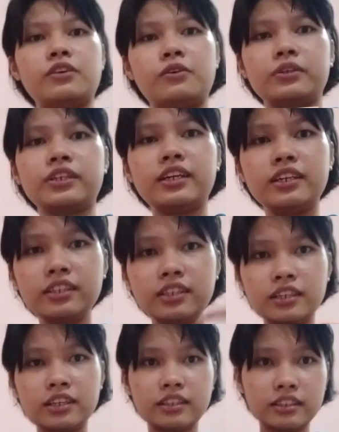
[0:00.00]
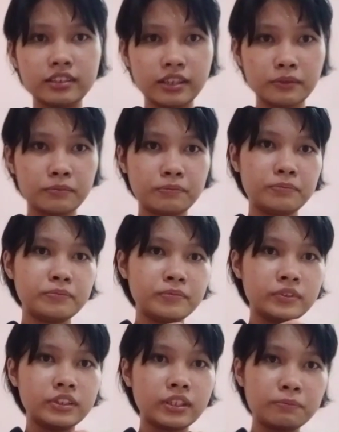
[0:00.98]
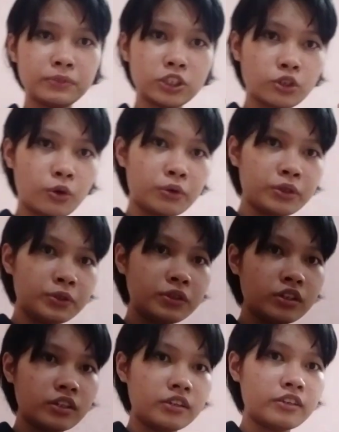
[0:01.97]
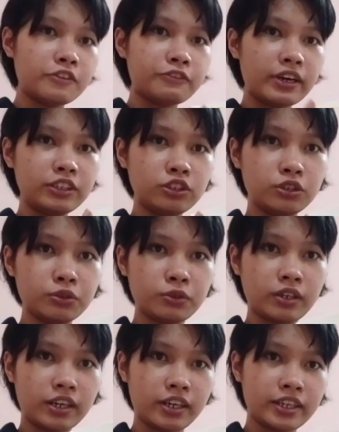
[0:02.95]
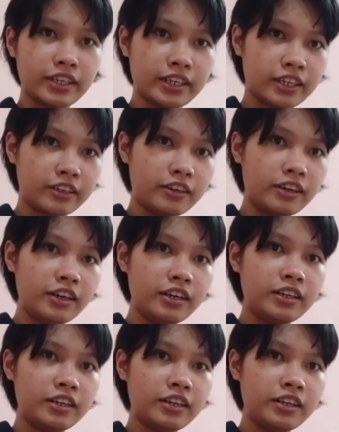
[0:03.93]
Okay, let me show you refined sugar here.